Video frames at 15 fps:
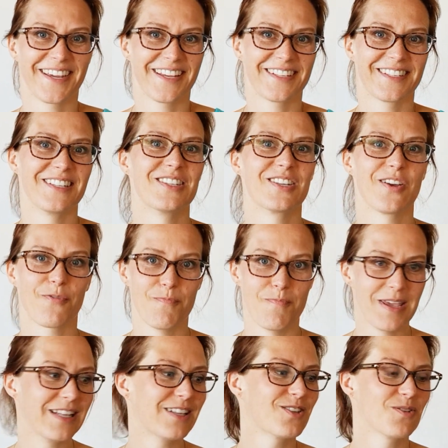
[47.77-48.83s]
since I've
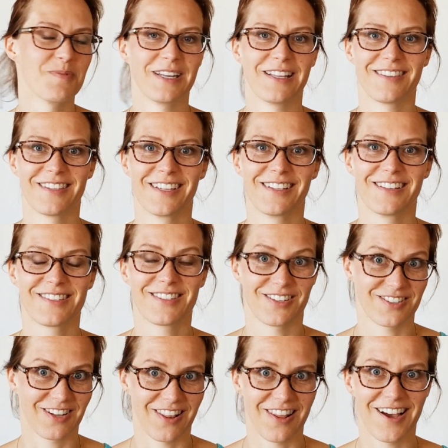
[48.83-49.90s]
made so many things, there's
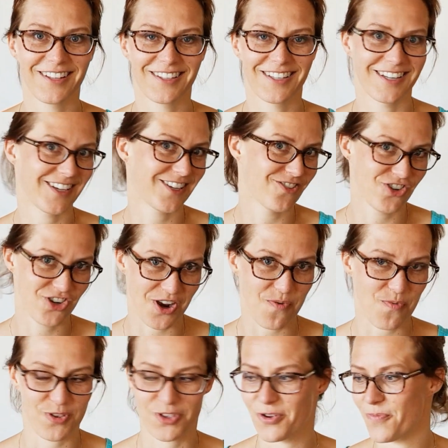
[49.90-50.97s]
a lot that I can share
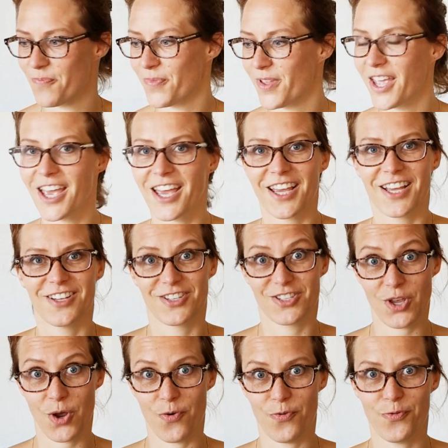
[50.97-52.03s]
with you.
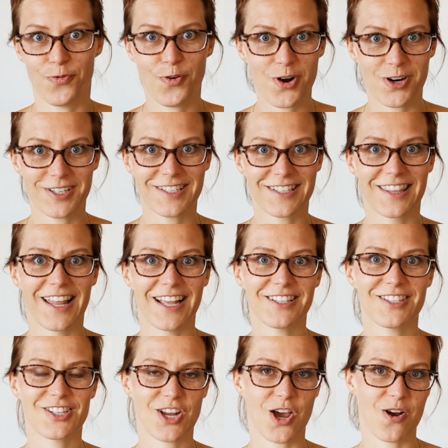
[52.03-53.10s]
So first, let's
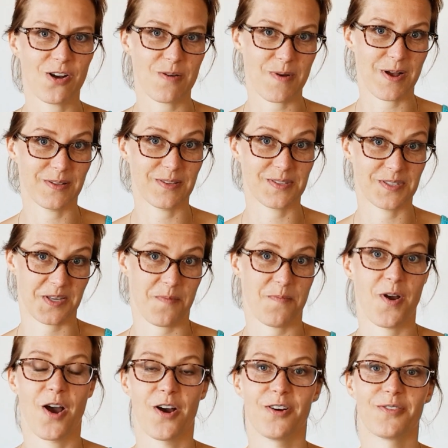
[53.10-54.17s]
talk about some
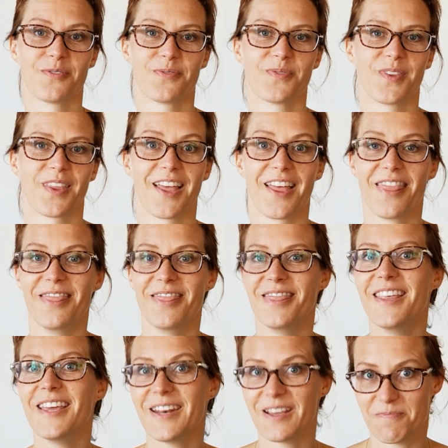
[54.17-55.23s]
of the
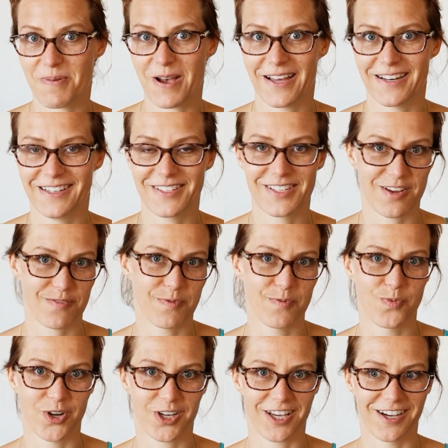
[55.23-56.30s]
knitting patterns I've been
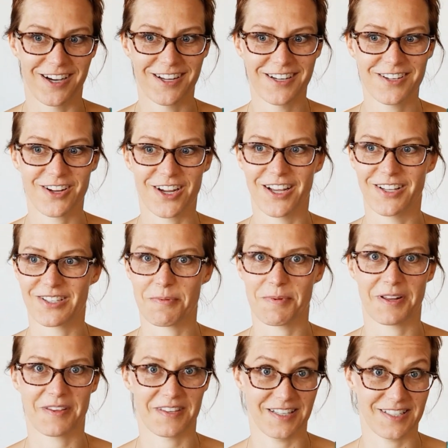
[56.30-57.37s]
working on and some of the
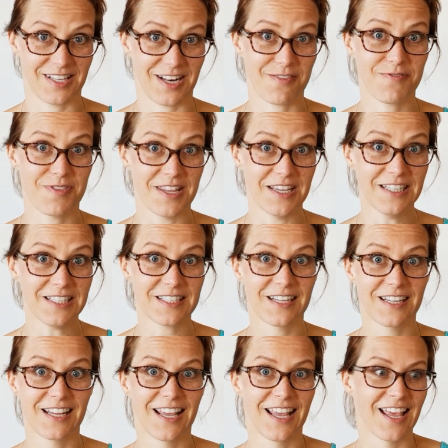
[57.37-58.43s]
things that I've knit.
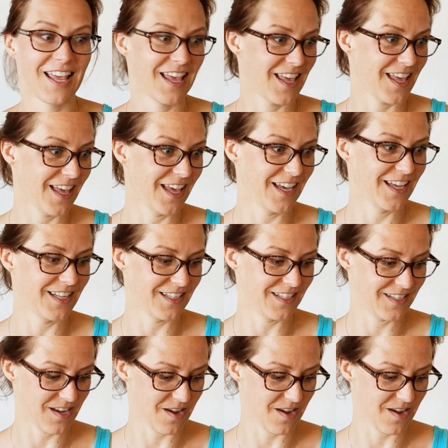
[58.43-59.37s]
And